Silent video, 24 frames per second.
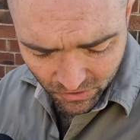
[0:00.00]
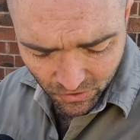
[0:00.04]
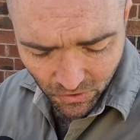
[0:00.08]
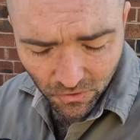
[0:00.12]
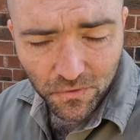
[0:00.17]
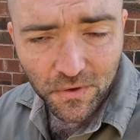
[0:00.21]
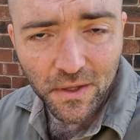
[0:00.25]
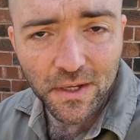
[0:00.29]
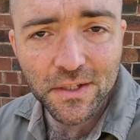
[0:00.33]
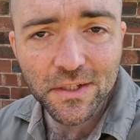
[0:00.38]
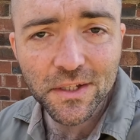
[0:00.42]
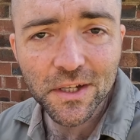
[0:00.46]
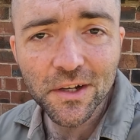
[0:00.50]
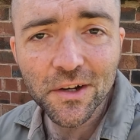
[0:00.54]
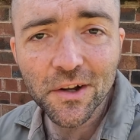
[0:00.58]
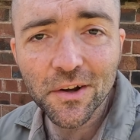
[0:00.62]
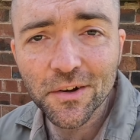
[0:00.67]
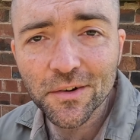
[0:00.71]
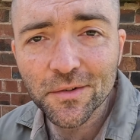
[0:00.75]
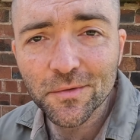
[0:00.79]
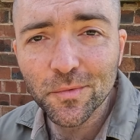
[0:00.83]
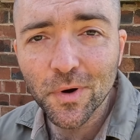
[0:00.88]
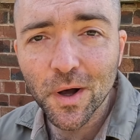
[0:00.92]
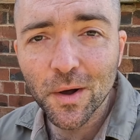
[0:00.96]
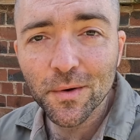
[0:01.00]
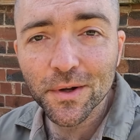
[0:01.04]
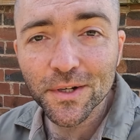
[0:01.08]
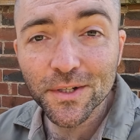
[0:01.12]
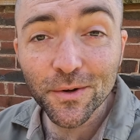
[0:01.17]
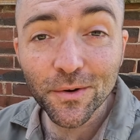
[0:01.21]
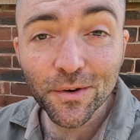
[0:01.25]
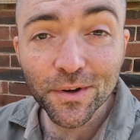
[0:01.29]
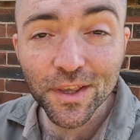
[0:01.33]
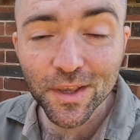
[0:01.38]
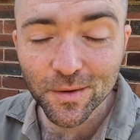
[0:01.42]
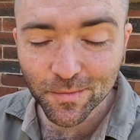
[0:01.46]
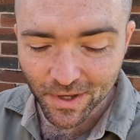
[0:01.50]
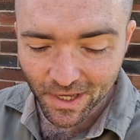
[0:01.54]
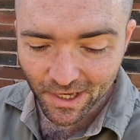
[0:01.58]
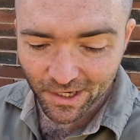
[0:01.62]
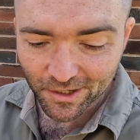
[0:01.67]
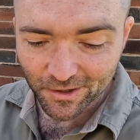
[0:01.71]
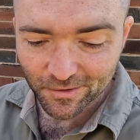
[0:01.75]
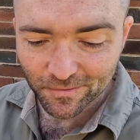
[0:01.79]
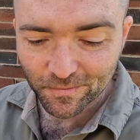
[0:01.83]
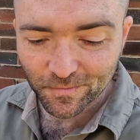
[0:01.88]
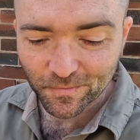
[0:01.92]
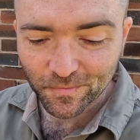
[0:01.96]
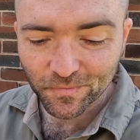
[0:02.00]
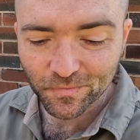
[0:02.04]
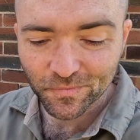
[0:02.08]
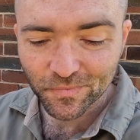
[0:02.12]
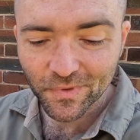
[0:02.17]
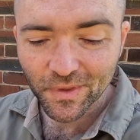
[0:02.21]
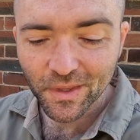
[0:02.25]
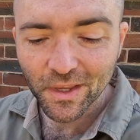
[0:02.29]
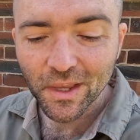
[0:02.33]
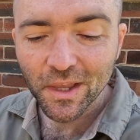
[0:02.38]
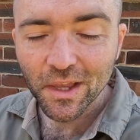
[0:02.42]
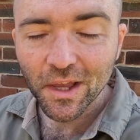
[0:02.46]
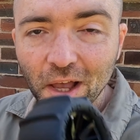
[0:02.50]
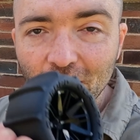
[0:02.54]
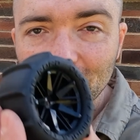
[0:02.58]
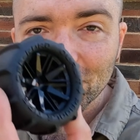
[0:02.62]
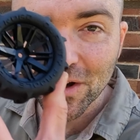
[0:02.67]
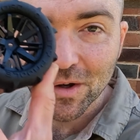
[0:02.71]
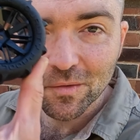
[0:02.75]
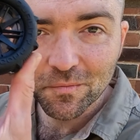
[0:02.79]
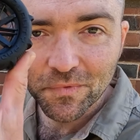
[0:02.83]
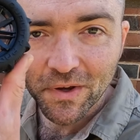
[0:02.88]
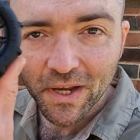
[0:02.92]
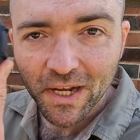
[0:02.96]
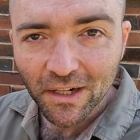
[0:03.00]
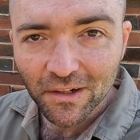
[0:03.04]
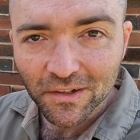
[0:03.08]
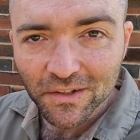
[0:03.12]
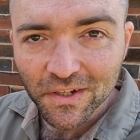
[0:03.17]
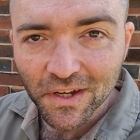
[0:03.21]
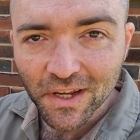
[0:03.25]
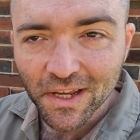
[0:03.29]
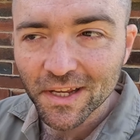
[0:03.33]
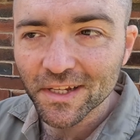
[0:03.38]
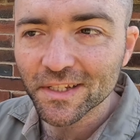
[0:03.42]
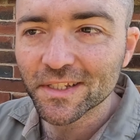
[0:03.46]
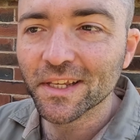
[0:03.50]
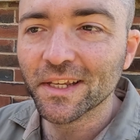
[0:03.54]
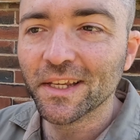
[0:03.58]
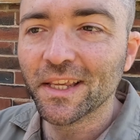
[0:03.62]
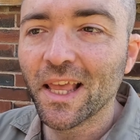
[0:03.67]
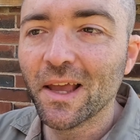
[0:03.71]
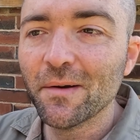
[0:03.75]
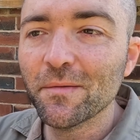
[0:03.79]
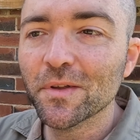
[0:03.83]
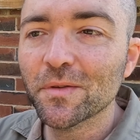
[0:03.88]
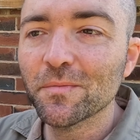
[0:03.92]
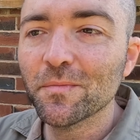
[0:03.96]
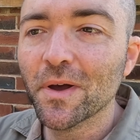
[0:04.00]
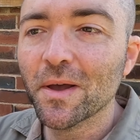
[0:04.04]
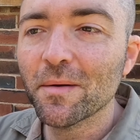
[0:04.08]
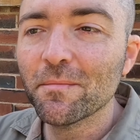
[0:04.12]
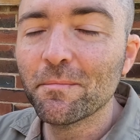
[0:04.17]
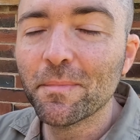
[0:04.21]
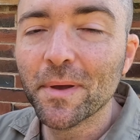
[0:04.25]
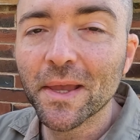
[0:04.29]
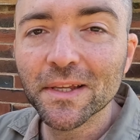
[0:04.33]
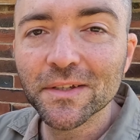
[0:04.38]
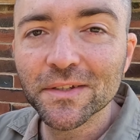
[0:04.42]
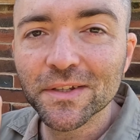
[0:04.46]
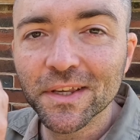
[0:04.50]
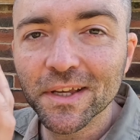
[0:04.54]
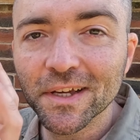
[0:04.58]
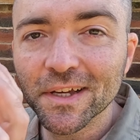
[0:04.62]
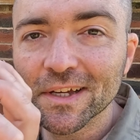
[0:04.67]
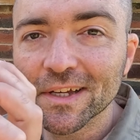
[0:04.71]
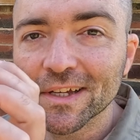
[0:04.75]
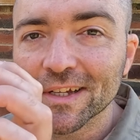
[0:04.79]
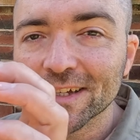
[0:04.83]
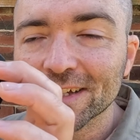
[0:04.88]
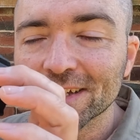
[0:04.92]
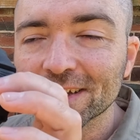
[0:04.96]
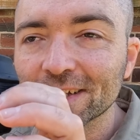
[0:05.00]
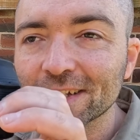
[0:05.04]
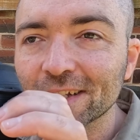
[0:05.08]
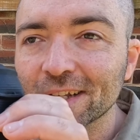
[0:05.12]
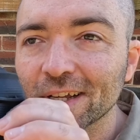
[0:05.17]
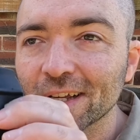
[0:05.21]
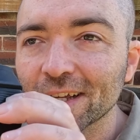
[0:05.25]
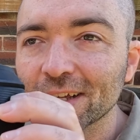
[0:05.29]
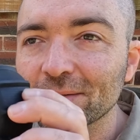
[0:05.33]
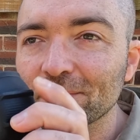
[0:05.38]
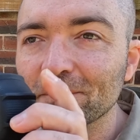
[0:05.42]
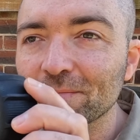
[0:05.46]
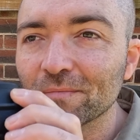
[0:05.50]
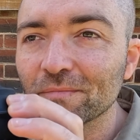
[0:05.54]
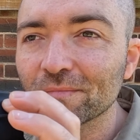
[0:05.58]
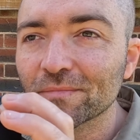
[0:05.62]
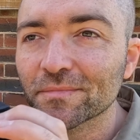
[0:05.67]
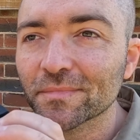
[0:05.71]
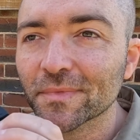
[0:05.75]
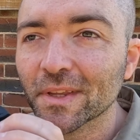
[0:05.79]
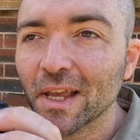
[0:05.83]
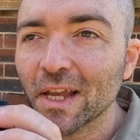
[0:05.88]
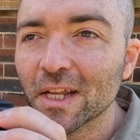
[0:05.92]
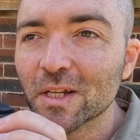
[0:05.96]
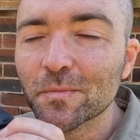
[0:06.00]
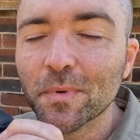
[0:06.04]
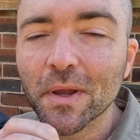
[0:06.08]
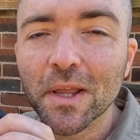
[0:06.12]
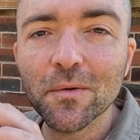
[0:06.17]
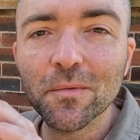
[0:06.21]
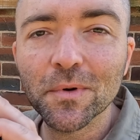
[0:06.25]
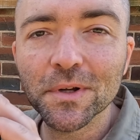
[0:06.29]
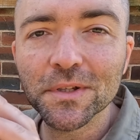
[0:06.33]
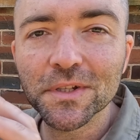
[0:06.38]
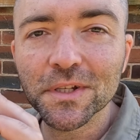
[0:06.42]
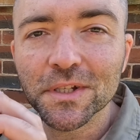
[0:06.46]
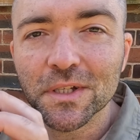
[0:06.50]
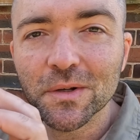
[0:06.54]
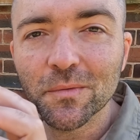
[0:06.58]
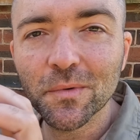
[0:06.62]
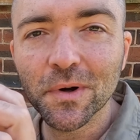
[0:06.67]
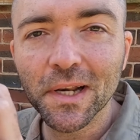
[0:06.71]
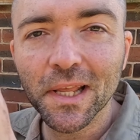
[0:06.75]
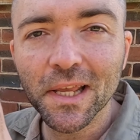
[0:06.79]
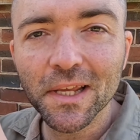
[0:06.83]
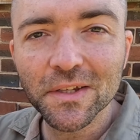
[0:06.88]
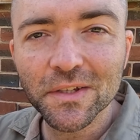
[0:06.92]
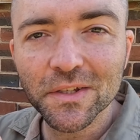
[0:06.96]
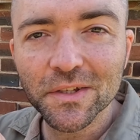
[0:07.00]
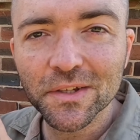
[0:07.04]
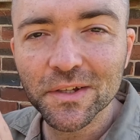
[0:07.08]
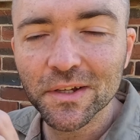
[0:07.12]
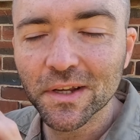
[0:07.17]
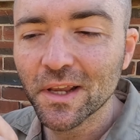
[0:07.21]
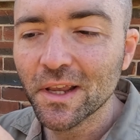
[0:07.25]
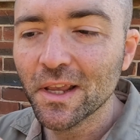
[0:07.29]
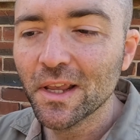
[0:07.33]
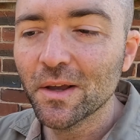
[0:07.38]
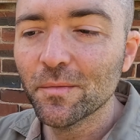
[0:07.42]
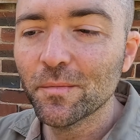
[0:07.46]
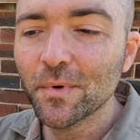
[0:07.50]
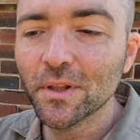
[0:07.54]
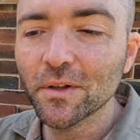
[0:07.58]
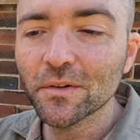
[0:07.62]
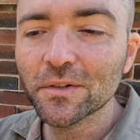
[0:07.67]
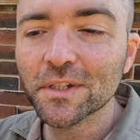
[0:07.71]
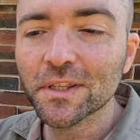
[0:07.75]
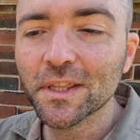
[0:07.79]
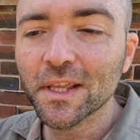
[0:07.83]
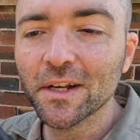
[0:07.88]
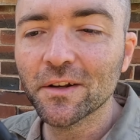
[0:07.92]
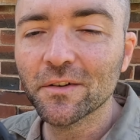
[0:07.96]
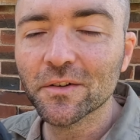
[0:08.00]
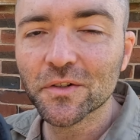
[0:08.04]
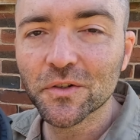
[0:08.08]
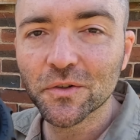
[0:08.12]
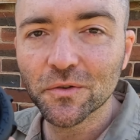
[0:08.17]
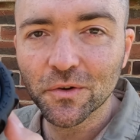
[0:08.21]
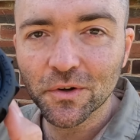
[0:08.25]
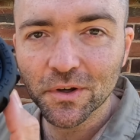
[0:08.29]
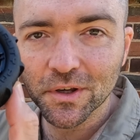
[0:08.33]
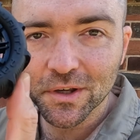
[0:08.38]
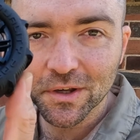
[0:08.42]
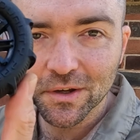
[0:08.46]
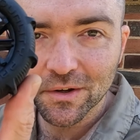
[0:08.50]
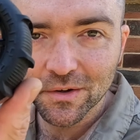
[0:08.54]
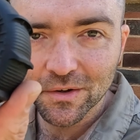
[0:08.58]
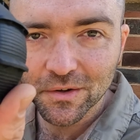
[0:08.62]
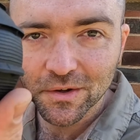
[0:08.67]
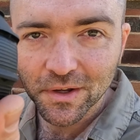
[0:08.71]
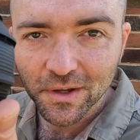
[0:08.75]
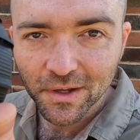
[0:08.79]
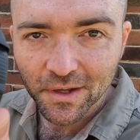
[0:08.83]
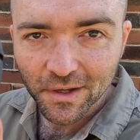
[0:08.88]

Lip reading: Two things to note while we're talking about it. I've got paddle tires that came with my Bezgar HP 161S. We looked at that not too long ago.